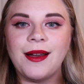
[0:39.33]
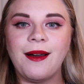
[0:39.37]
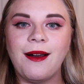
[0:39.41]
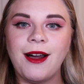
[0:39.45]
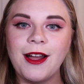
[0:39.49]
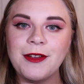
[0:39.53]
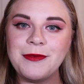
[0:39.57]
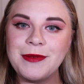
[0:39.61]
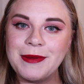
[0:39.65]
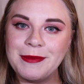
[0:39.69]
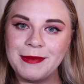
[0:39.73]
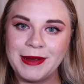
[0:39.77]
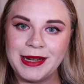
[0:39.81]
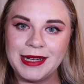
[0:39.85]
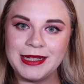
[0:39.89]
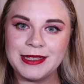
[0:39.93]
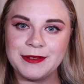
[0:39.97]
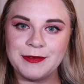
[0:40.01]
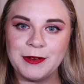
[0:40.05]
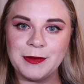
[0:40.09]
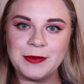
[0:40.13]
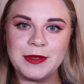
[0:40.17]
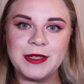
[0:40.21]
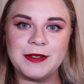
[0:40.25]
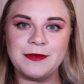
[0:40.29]
I've been meaning
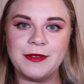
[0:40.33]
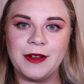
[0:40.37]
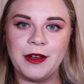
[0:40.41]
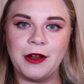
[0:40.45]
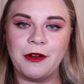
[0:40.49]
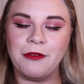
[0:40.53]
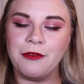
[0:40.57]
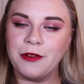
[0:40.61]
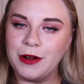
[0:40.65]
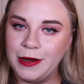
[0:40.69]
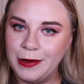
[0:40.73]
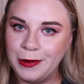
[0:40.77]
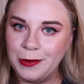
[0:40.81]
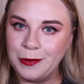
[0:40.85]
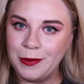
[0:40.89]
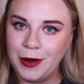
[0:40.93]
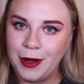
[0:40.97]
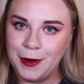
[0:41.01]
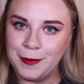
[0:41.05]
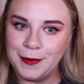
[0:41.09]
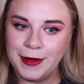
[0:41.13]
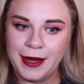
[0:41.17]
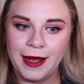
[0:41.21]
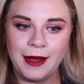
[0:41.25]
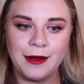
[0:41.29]
to film this video for a little
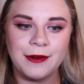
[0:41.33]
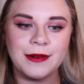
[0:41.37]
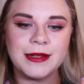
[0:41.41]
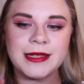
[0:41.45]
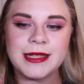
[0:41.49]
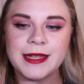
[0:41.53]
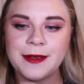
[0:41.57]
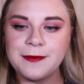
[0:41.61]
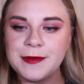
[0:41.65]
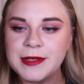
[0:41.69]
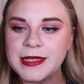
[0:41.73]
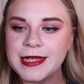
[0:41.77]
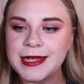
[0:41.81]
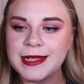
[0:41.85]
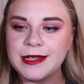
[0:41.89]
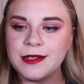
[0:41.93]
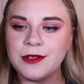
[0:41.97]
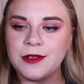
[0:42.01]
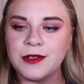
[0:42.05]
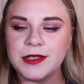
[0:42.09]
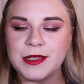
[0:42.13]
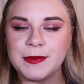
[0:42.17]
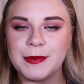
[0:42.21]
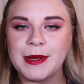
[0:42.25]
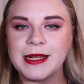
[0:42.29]
while now. 17
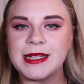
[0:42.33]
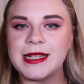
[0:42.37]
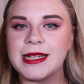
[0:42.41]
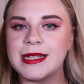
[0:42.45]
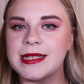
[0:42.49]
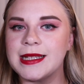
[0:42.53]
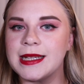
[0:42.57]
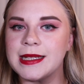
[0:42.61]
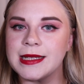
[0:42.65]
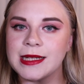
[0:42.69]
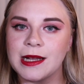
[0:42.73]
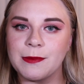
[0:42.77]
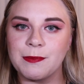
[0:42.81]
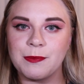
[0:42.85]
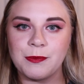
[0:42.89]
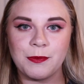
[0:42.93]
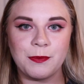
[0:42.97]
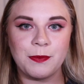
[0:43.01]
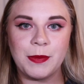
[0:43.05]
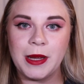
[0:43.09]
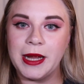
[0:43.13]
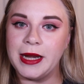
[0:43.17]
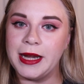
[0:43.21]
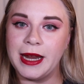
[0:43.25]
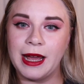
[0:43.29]
cosmetics has
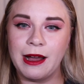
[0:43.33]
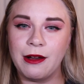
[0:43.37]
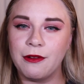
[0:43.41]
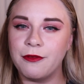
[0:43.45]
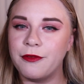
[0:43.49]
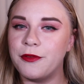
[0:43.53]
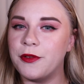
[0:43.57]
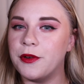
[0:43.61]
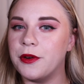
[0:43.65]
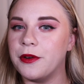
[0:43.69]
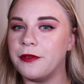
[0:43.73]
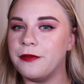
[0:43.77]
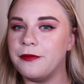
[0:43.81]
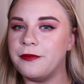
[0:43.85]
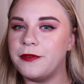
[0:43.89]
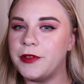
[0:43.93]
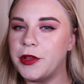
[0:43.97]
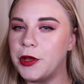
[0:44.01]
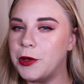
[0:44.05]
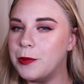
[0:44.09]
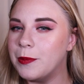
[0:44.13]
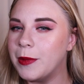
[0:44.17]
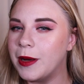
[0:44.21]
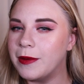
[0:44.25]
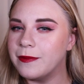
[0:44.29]
been out for a
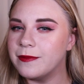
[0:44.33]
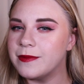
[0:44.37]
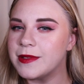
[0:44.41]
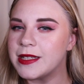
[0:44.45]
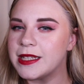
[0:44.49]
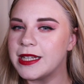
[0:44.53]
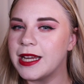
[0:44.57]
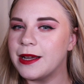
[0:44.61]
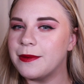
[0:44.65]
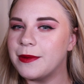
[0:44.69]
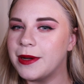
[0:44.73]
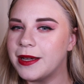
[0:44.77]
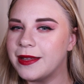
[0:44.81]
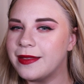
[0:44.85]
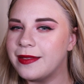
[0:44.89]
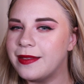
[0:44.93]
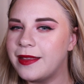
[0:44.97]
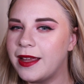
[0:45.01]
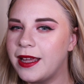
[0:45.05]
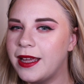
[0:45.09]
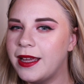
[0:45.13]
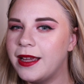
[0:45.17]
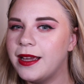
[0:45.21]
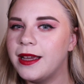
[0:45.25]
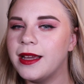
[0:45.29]
few months now, I
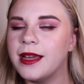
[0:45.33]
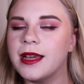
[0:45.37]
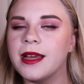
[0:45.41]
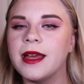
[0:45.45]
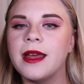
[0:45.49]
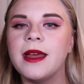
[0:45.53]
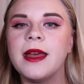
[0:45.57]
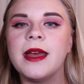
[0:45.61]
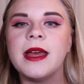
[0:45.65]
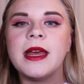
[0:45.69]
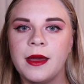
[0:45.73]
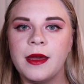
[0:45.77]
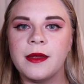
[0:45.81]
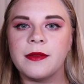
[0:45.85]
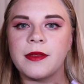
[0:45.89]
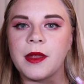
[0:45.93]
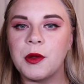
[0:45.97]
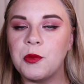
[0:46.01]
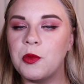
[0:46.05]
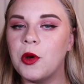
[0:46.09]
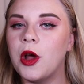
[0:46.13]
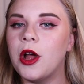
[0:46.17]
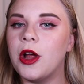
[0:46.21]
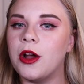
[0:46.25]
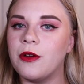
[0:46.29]
think. They
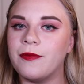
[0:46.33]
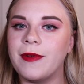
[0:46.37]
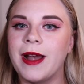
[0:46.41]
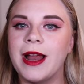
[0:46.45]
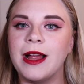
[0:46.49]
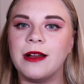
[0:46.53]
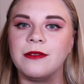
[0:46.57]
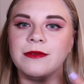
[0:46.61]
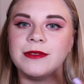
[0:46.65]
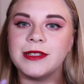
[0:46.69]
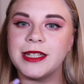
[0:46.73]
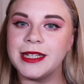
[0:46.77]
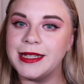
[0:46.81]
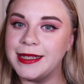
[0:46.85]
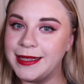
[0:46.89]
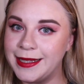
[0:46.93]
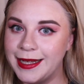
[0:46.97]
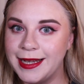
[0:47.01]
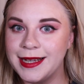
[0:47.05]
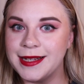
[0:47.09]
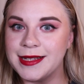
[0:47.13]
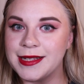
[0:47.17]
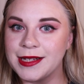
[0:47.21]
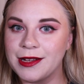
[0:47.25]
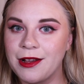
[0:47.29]
were around
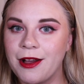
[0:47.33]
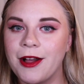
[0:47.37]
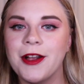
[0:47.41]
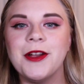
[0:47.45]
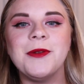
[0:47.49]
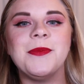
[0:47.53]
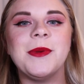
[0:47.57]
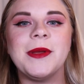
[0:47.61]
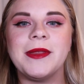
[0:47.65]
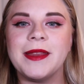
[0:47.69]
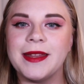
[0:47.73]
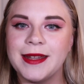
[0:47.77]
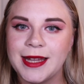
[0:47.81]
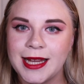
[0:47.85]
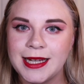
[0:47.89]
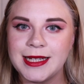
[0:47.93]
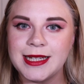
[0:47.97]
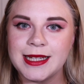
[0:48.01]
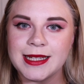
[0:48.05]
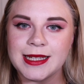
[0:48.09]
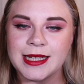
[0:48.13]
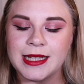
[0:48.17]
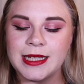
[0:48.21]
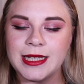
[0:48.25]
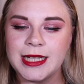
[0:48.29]
years ago, but then they
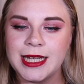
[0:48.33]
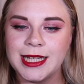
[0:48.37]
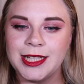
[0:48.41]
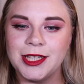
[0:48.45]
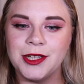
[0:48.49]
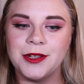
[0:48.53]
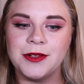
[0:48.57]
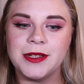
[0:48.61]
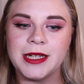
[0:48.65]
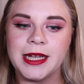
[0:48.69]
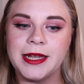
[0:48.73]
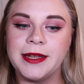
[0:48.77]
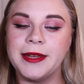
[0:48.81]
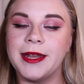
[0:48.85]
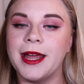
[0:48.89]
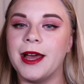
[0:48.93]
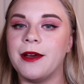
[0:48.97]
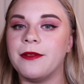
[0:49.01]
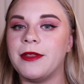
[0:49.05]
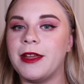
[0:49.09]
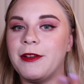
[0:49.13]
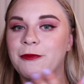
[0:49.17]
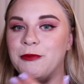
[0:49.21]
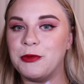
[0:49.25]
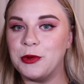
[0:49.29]
discontinued and
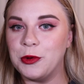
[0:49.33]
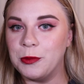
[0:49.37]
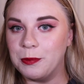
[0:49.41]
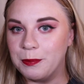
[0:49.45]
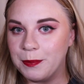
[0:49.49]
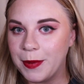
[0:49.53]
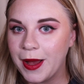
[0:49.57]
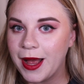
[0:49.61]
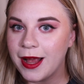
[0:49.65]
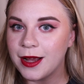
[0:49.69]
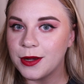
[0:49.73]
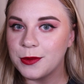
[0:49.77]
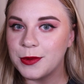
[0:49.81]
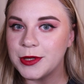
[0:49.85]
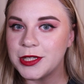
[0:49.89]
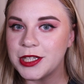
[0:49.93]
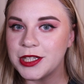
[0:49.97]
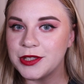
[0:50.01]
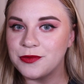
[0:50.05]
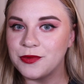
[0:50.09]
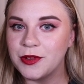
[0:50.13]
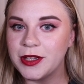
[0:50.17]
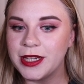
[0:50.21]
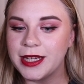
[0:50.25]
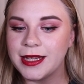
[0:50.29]
now they've brought them back, which
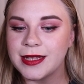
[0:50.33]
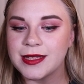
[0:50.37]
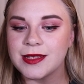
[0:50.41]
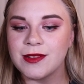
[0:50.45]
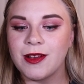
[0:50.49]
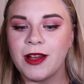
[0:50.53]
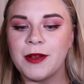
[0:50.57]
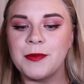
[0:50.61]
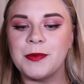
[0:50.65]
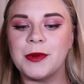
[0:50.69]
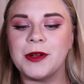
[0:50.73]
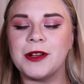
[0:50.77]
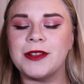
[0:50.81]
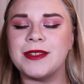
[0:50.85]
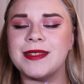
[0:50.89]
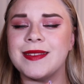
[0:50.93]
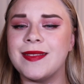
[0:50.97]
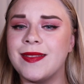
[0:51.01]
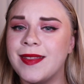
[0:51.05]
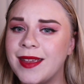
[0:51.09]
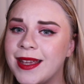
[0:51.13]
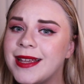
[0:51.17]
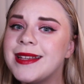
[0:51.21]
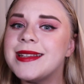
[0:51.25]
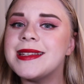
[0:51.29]
is really exciting because
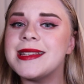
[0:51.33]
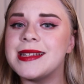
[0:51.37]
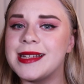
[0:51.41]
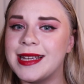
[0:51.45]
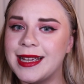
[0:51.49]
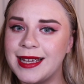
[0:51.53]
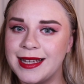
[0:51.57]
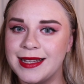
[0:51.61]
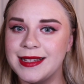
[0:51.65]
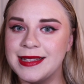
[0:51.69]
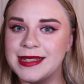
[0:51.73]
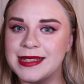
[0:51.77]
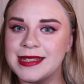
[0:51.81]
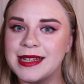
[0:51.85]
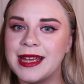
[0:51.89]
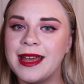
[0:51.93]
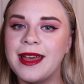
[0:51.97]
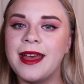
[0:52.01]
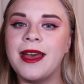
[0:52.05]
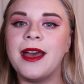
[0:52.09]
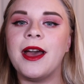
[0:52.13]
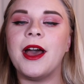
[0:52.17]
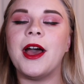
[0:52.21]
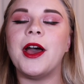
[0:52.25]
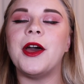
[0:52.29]
this is
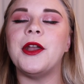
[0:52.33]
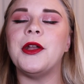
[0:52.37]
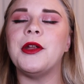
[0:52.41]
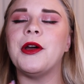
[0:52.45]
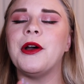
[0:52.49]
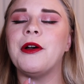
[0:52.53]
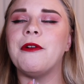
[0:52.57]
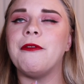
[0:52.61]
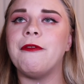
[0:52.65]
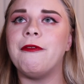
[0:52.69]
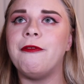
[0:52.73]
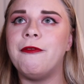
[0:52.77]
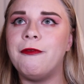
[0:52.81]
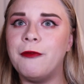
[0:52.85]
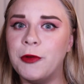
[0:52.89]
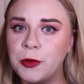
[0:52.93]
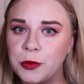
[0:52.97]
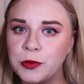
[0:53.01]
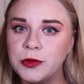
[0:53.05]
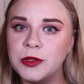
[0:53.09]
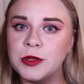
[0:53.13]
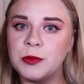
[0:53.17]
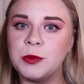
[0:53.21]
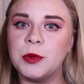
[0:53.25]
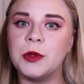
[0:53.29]
an
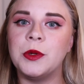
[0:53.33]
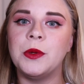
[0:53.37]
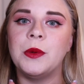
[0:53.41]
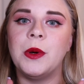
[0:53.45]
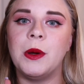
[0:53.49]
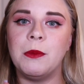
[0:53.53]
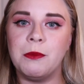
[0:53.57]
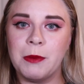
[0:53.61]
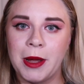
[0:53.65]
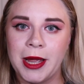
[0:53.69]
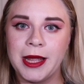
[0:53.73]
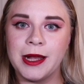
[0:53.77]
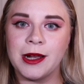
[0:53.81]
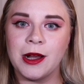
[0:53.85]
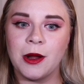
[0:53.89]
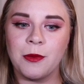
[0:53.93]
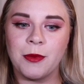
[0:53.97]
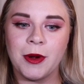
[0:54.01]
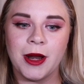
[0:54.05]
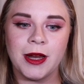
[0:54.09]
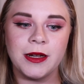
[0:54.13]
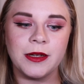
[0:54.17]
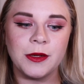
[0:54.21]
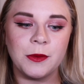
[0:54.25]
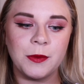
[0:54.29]
affordable makeup
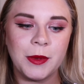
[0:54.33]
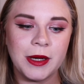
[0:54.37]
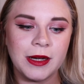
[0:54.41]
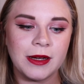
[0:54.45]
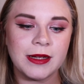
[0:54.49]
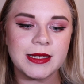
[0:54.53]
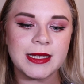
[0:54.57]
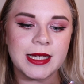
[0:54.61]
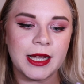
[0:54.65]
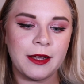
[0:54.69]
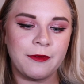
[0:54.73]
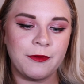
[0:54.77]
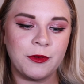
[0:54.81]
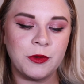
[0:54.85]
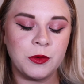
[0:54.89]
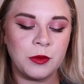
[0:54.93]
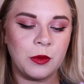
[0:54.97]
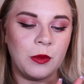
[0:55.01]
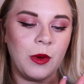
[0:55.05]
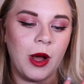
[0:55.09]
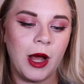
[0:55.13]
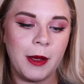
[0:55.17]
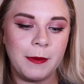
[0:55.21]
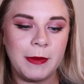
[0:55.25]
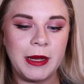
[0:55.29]
brand. And when I say
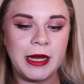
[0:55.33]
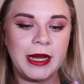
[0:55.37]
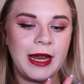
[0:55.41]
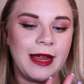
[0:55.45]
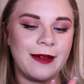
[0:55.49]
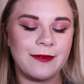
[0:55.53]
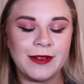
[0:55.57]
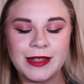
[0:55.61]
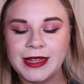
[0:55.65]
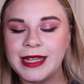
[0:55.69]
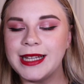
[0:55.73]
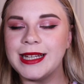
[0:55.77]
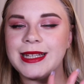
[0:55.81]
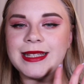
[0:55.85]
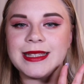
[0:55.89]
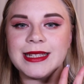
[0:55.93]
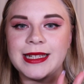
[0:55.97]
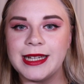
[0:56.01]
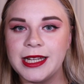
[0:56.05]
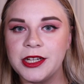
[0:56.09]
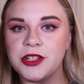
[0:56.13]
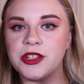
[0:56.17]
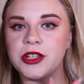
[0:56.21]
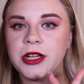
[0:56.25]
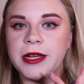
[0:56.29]
affordable, I mean everything is
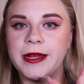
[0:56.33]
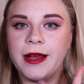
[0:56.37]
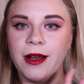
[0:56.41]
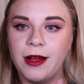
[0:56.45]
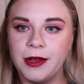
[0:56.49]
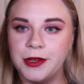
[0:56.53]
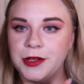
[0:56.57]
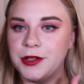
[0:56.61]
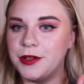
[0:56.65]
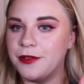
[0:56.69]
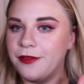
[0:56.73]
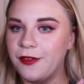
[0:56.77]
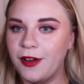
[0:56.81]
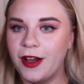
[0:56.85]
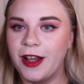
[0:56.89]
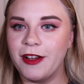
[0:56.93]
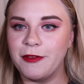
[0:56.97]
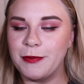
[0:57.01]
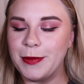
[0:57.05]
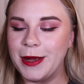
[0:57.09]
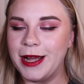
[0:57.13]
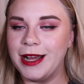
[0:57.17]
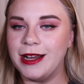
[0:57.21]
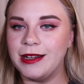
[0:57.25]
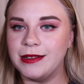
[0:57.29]
literally under
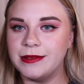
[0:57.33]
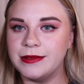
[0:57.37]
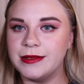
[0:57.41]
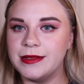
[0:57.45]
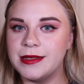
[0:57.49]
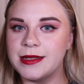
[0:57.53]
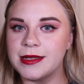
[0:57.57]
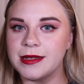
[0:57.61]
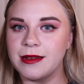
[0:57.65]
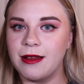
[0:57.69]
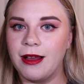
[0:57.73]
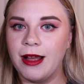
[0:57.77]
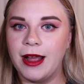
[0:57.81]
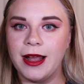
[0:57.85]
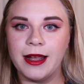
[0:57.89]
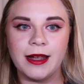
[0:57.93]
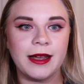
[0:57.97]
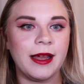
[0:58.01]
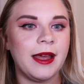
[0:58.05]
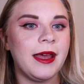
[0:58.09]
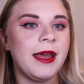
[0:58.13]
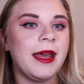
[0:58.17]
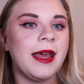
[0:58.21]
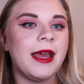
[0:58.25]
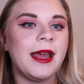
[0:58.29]
£5.
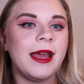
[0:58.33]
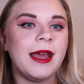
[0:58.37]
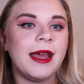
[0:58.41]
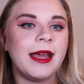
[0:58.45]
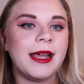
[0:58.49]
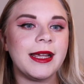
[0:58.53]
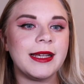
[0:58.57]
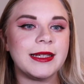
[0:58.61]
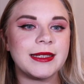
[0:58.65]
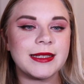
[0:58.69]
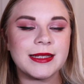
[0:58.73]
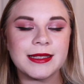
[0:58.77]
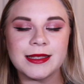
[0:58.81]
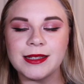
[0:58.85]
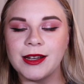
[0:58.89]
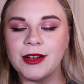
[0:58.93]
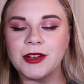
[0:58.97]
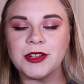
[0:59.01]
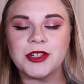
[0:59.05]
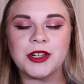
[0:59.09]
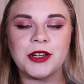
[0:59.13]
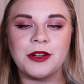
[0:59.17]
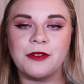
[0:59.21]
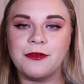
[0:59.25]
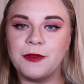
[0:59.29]
Like, it's
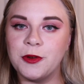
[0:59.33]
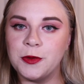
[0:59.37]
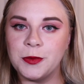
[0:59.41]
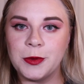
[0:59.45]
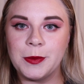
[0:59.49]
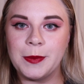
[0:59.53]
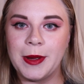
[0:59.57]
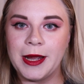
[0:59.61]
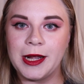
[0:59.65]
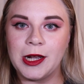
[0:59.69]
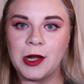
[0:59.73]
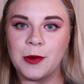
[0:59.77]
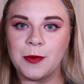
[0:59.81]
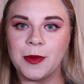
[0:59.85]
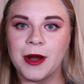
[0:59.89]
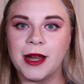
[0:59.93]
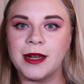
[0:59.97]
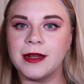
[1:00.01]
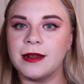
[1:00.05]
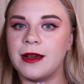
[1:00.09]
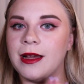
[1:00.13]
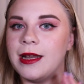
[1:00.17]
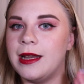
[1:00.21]
such an affordable makeup brand.